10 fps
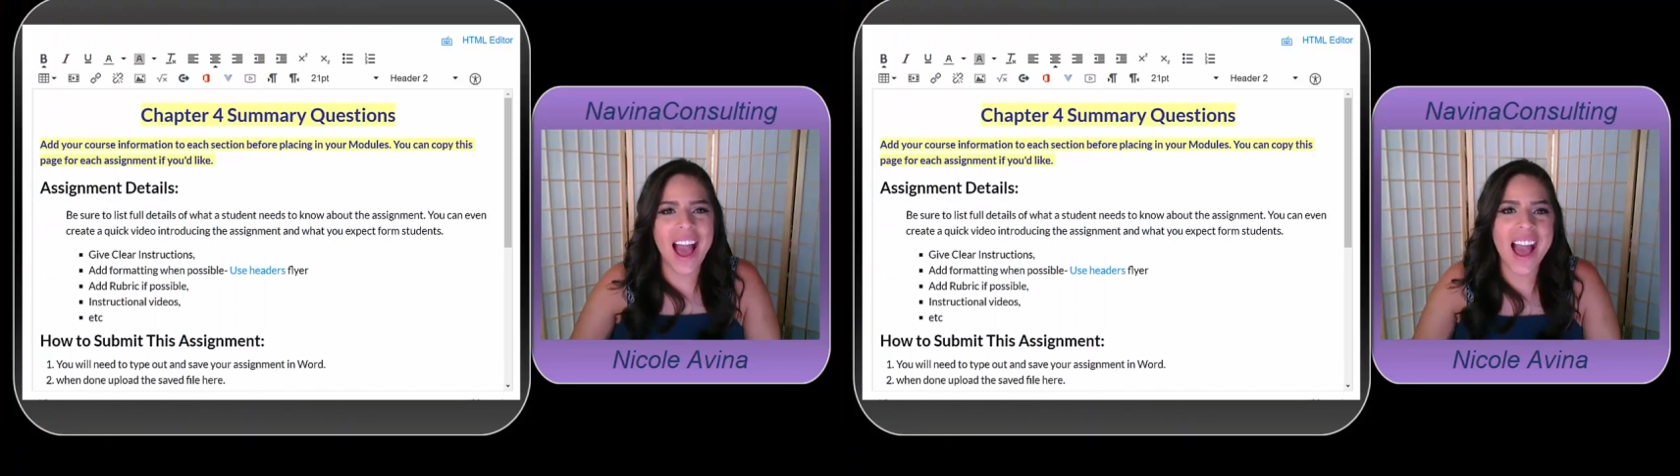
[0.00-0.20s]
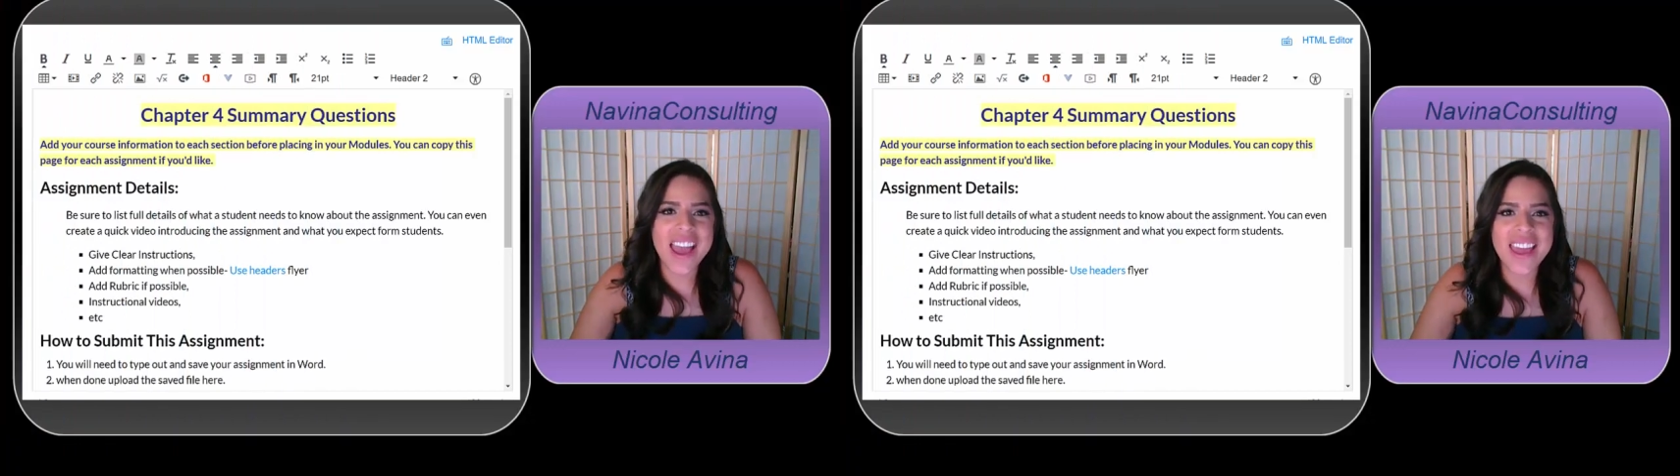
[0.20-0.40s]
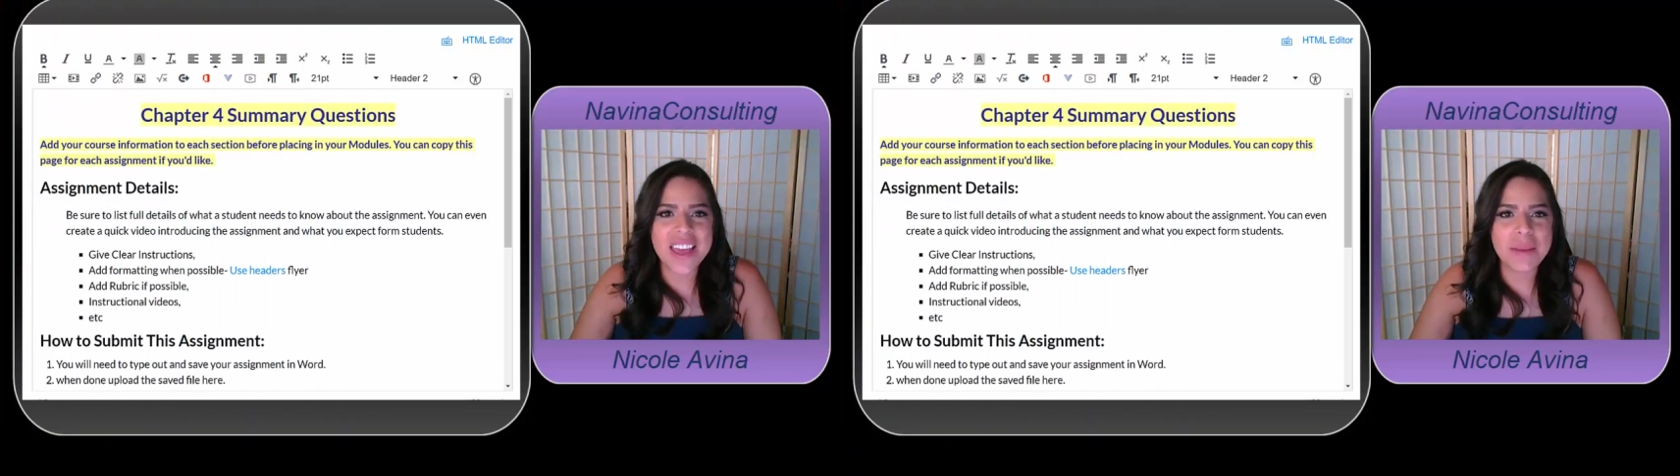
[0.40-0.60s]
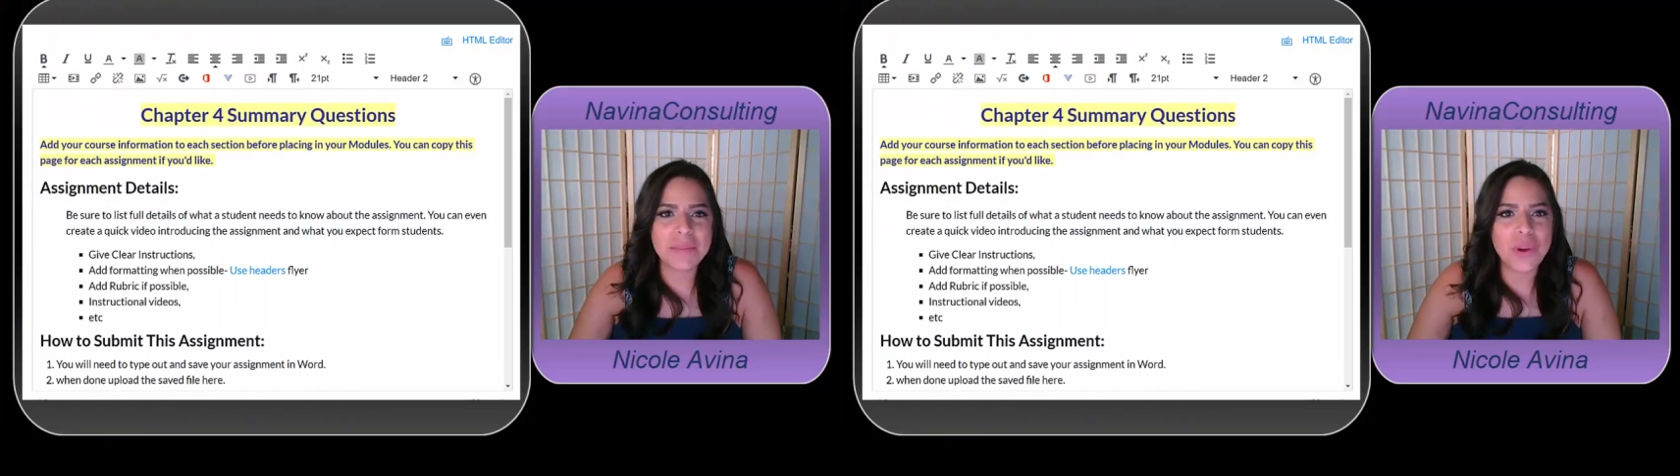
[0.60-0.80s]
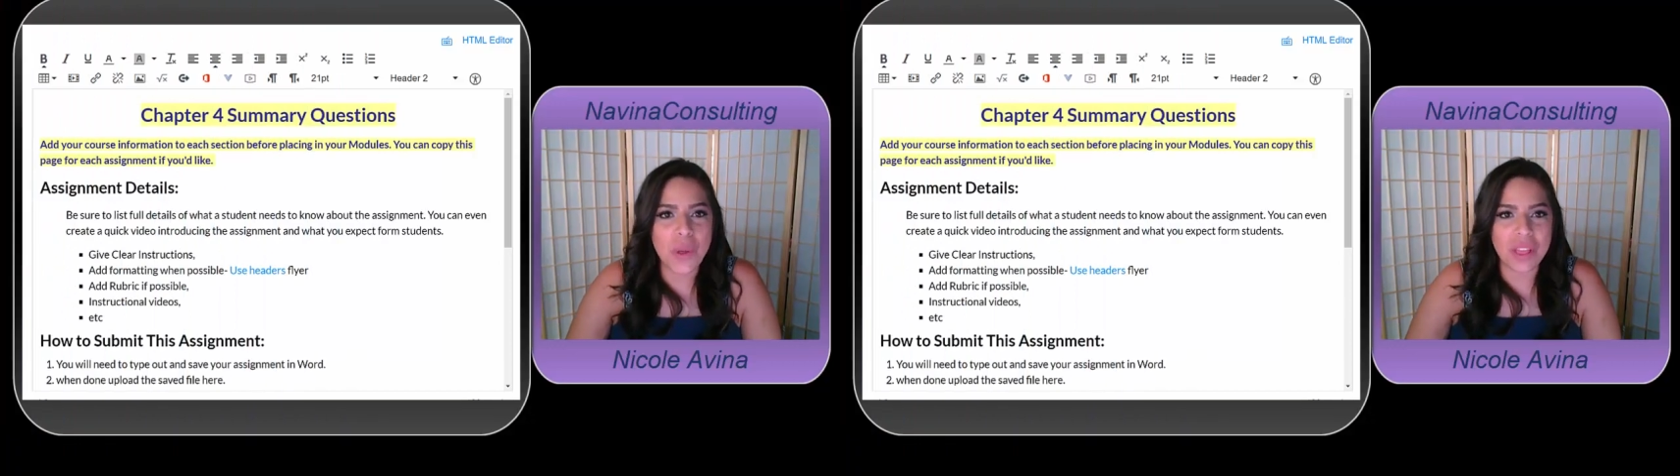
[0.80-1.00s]
I am
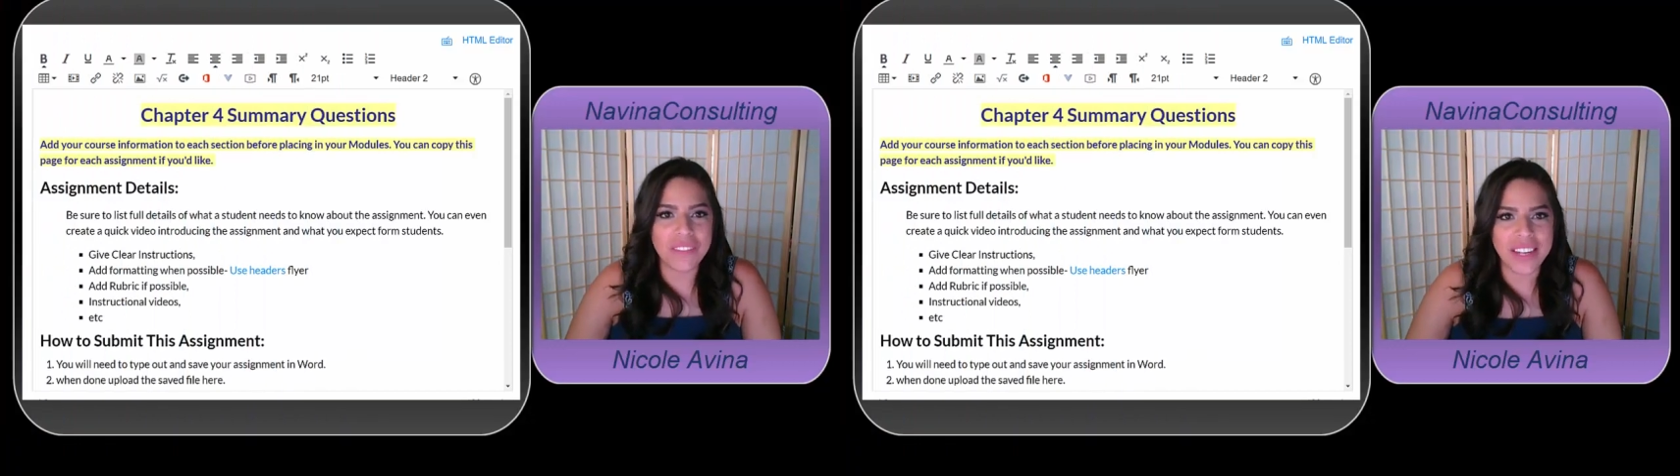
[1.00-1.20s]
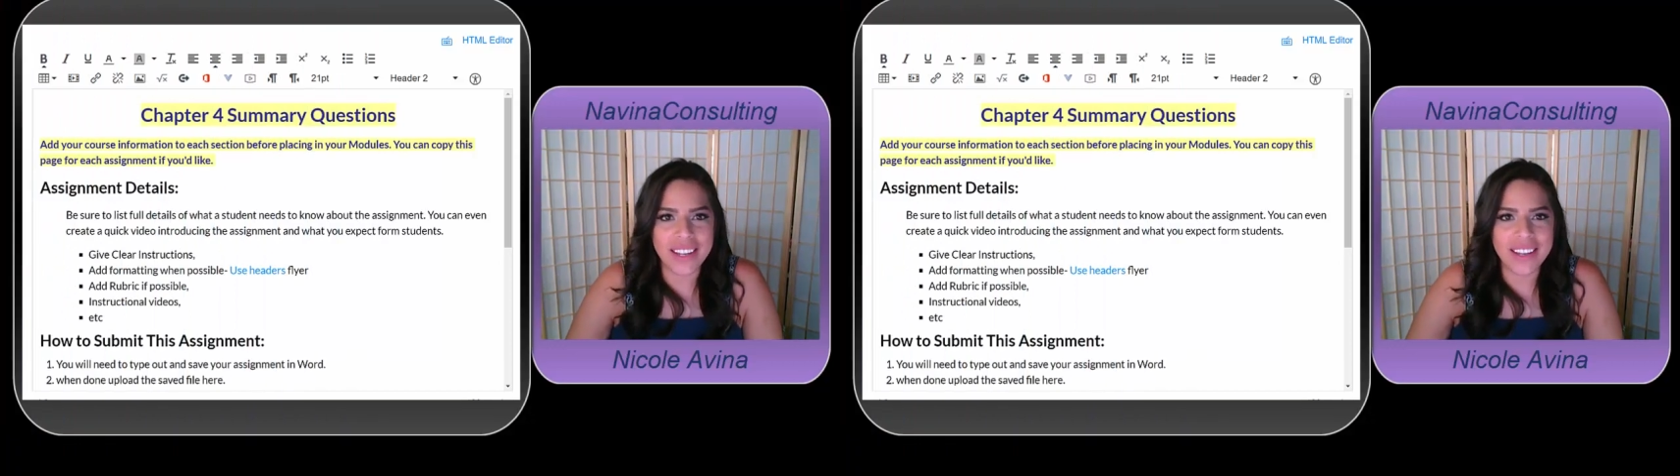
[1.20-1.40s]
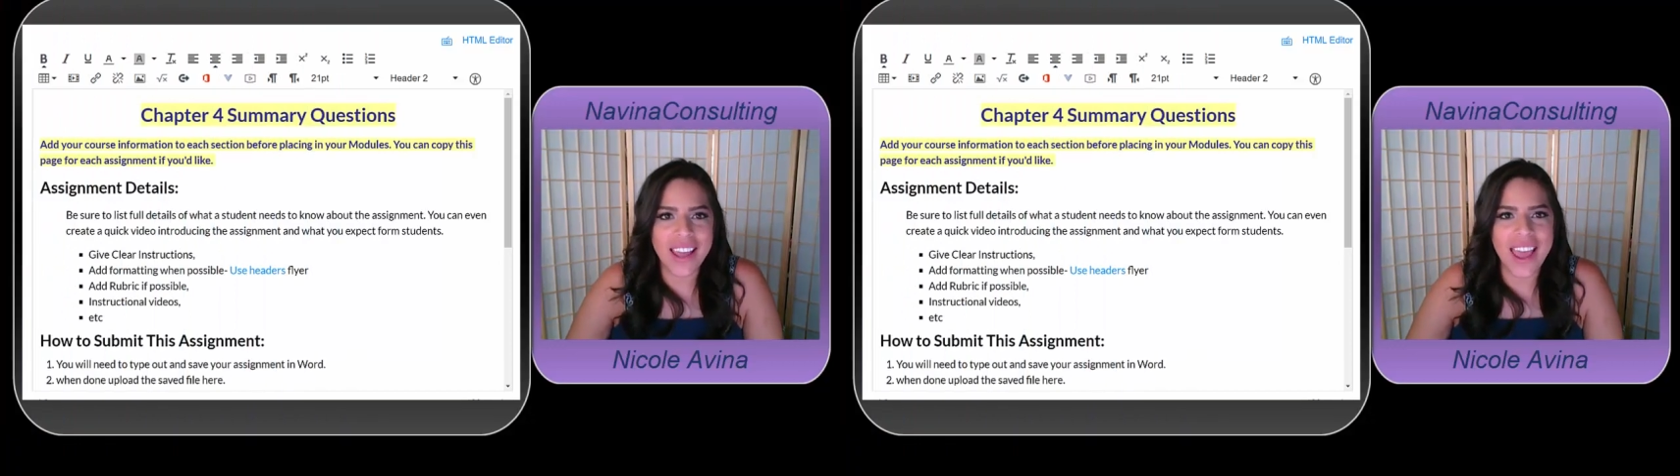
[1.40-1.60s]
Navina,